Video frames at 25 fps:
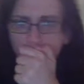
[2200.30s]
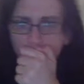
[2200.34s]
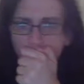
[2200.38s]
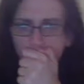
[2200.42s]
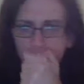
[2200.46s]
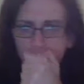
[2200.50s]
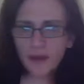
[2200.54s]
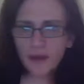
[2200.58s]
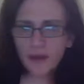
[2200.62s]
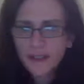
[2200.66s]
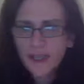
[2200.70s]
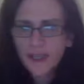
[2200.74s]

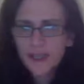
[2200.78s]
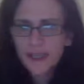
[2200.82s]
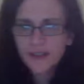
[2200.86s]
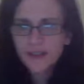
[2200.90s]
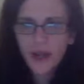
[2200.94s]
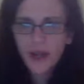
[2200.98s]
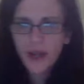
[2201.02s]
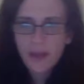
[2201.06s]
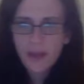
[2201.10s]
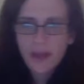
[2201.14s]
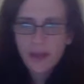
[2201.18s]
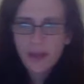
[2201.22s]
Okay, so
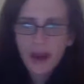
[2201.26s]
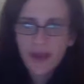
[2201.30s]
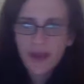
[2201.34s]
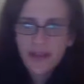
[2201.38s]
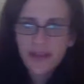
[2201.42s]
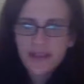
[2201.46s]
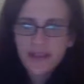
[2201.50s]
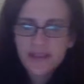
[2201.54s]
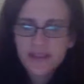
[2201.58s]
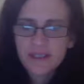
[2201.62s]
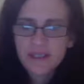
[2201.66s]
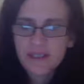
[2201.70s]

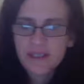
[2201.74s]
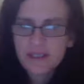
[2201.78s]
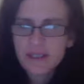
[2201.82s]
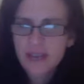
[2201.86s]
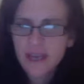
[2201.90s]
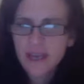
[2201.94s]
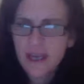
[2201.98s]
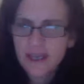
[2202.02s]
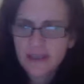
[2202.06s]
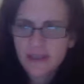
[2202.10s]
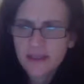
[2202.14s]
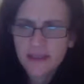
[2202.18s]
hypothesis
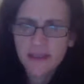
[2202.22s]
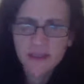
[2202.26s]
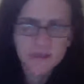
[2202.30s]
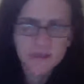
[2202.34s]
test.